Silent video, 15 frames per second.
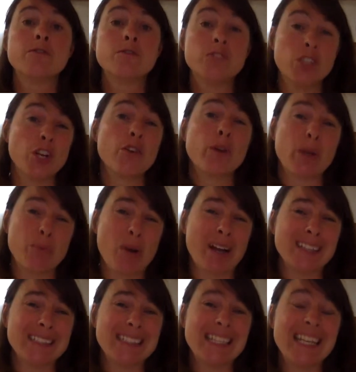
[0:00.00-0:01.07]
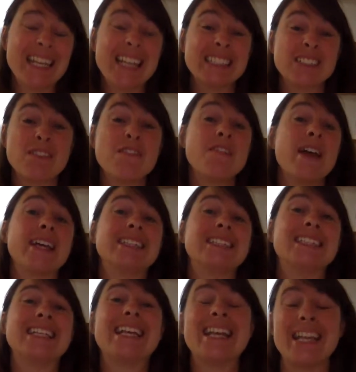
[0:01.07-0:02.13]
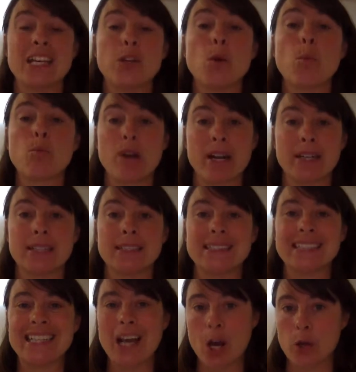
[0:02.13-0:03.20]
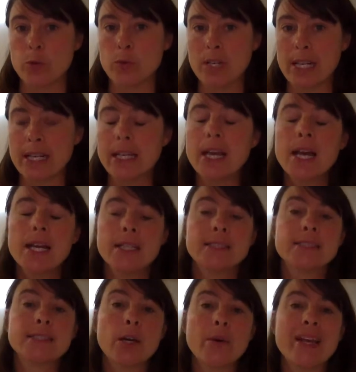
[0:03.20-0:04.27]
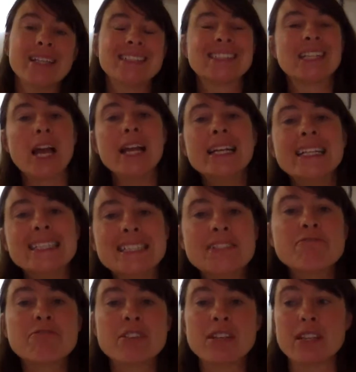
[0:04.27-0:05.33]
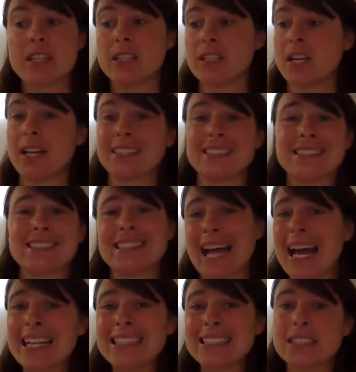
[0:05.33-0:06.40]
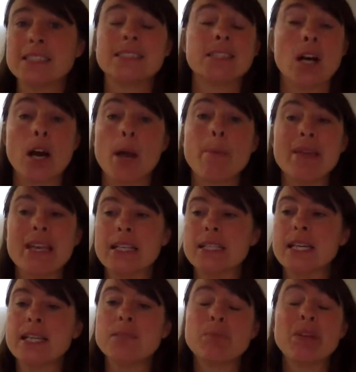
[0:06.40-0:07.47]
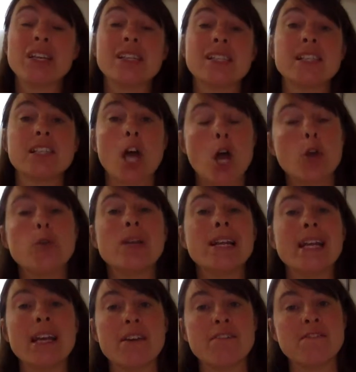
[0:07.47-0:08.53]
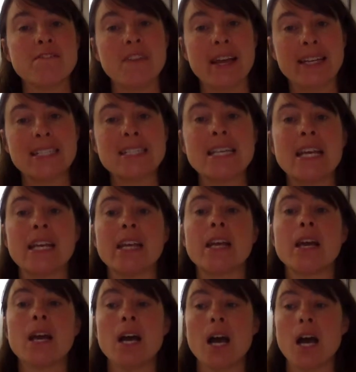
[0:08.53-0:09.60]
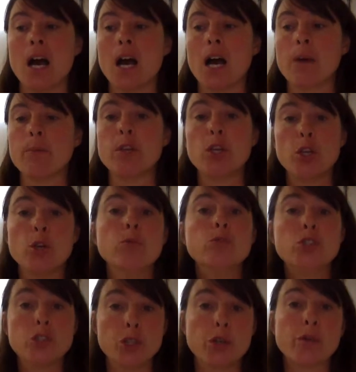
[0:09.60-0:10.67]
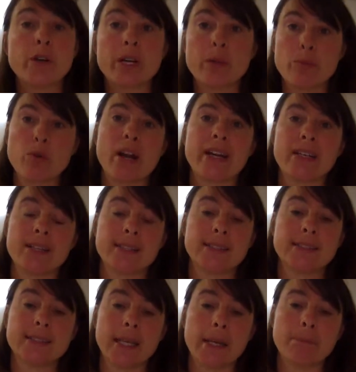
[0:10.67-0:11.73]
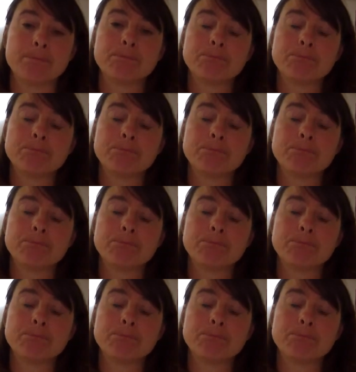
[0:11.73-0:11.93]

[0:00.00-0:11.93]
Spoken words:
during pregnancy and is affected in your pregnancy only. So it's slightly different than a standard diabetes because it's only affecting you during pregnancy.